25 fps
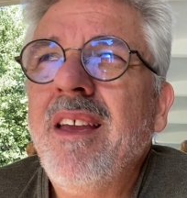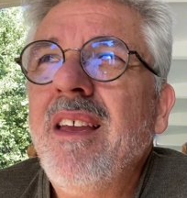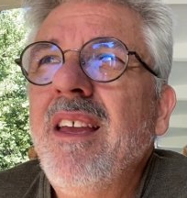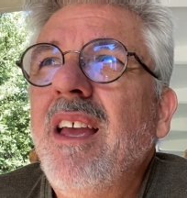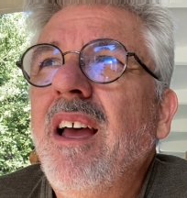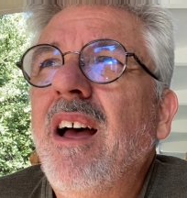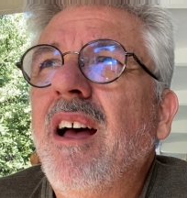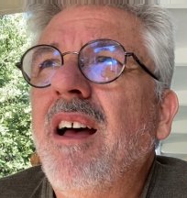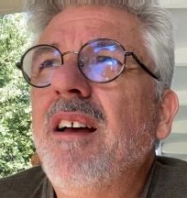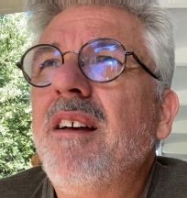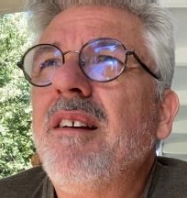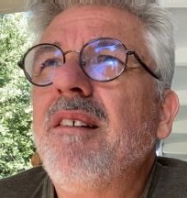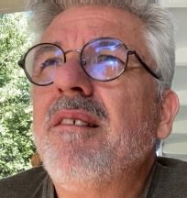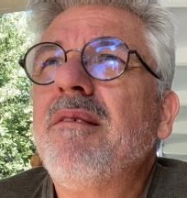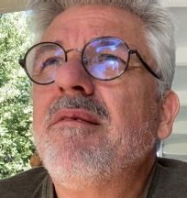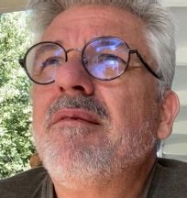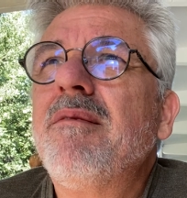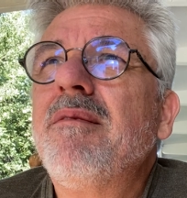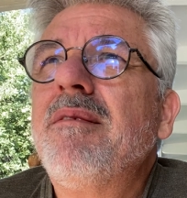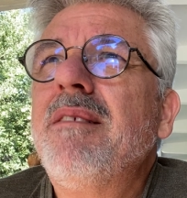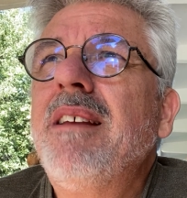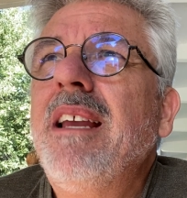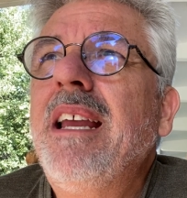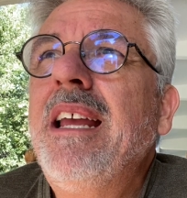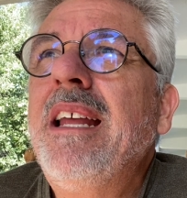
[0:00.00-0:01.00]

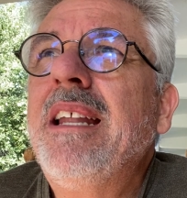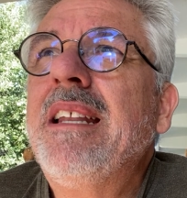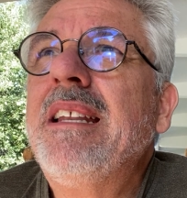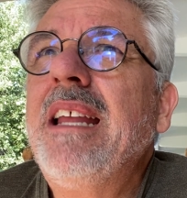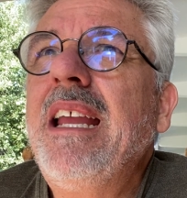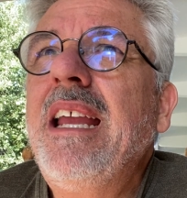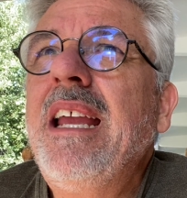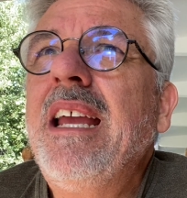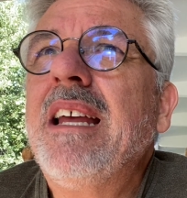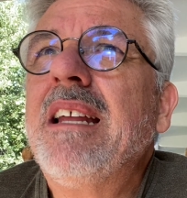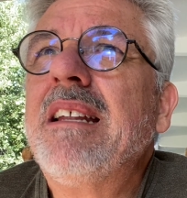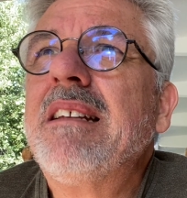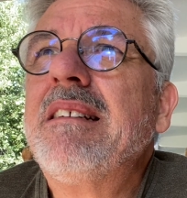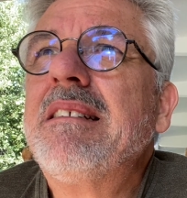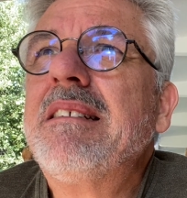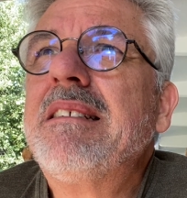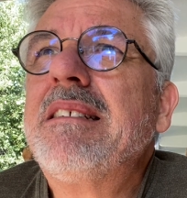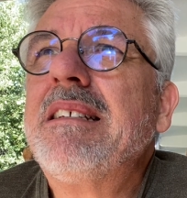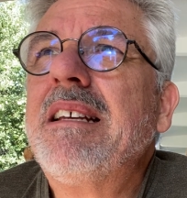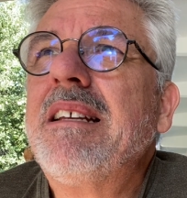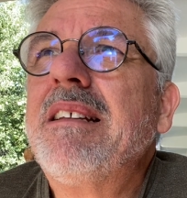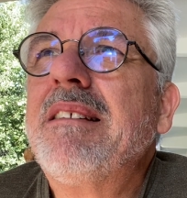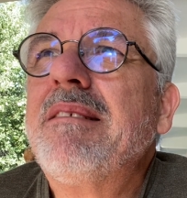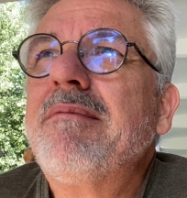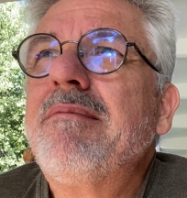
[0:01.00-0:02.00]
And
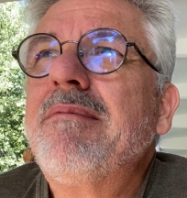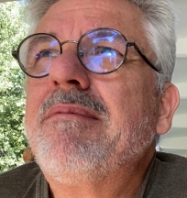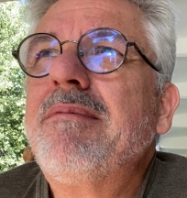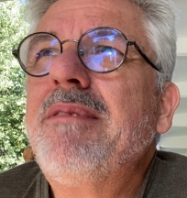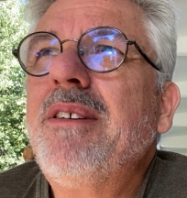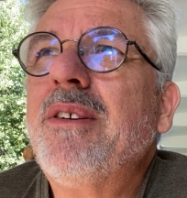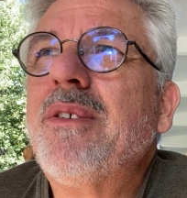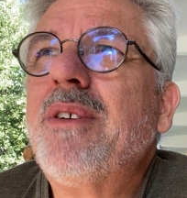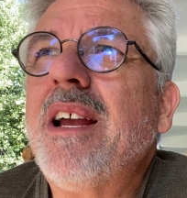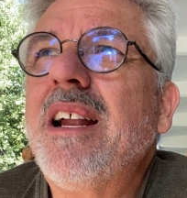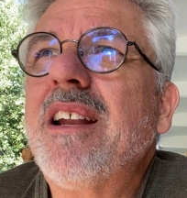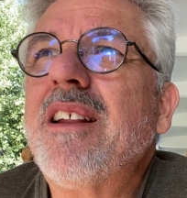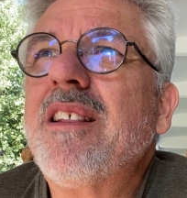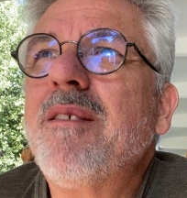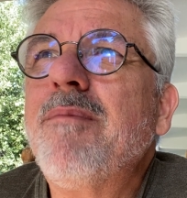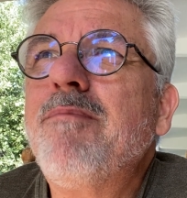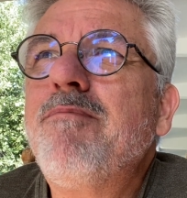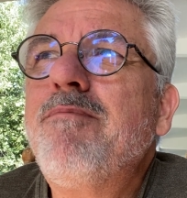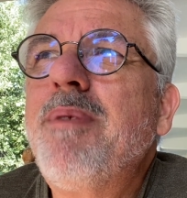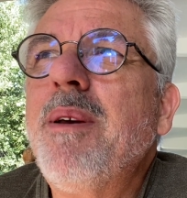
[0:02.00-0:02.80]
kind of the